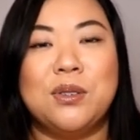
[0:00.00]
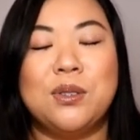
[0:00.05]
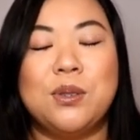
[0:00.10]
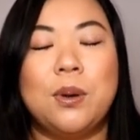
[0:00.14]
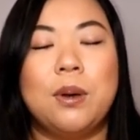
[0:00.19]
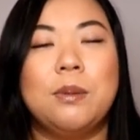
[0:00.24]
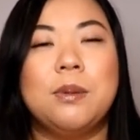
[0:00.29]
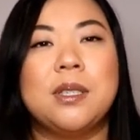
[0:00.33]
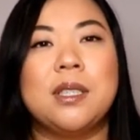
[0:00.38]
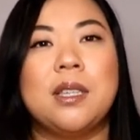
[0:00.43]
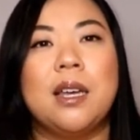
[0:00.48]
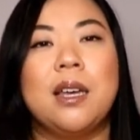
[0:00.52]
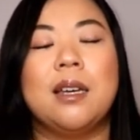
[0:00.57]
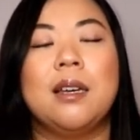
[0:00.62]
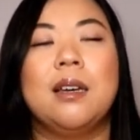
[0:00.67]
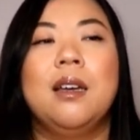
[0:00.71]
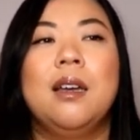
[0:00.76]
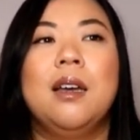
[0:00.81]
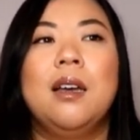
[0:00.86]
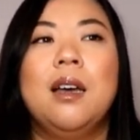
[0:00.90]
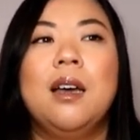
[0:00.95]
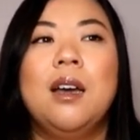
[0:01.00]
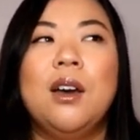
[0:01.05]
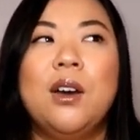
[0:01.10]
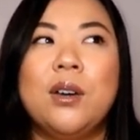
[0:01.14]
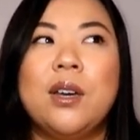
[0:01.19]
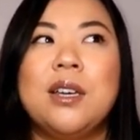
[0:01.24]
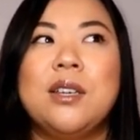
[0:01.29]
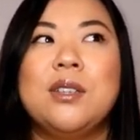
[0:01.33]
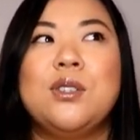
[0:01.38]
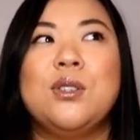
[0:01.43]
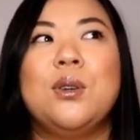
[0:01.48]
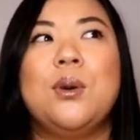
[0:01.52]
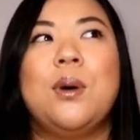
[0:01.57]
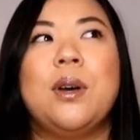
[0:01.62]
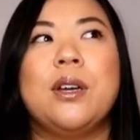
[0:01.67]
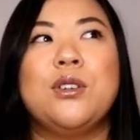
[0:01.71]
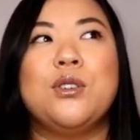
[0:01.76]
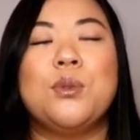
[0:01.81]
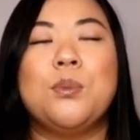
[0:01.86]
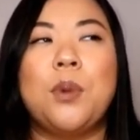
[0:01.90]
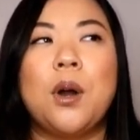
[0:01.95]
So I was like, okay, so I
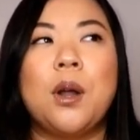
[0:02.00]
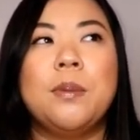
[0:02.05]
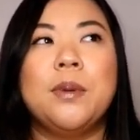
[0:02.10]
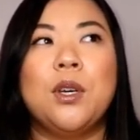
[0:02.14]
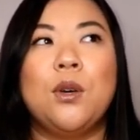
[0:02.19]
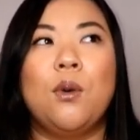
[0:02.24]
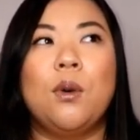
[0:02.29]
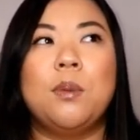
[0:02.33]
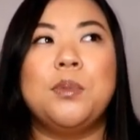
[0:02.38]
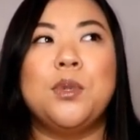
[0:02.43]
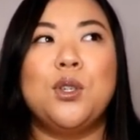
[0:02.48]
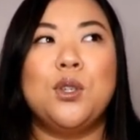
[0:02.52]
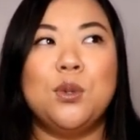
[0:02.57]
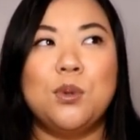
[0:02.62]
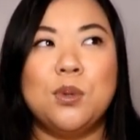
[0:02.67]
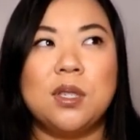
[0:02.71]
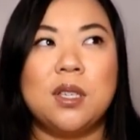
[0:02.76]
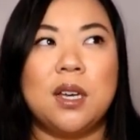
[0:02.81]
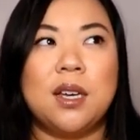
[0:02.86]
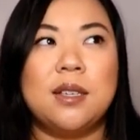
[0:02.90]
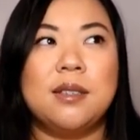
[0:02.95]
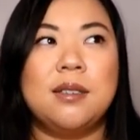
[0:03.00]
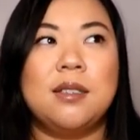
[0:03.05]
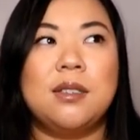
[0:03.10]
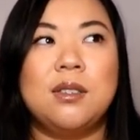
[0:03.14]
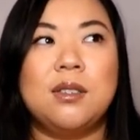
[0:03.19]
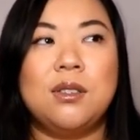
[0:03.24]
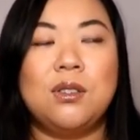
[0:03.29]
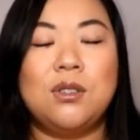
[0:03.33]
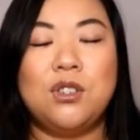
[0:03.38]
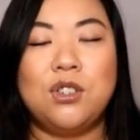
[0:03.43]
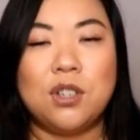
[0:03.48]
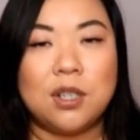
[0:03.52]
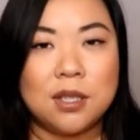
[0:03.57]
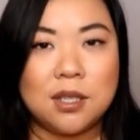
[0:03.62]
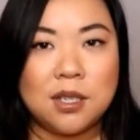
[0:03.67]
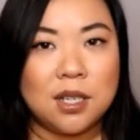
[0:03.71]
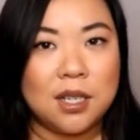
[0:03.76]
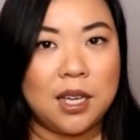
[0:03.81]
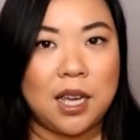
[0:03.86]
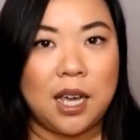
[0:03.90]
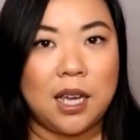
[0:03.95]
should probably go up 2 sizes
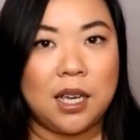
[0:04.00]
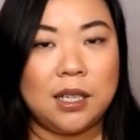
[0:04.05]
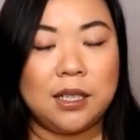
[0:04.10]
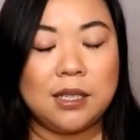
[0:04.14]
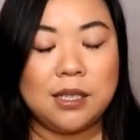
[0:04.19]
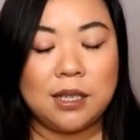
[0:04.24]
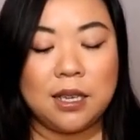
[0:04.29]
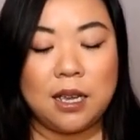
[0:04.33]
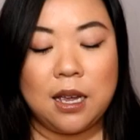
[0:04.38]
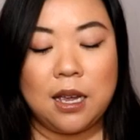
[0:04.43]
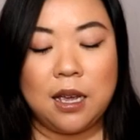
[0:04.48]
just in case.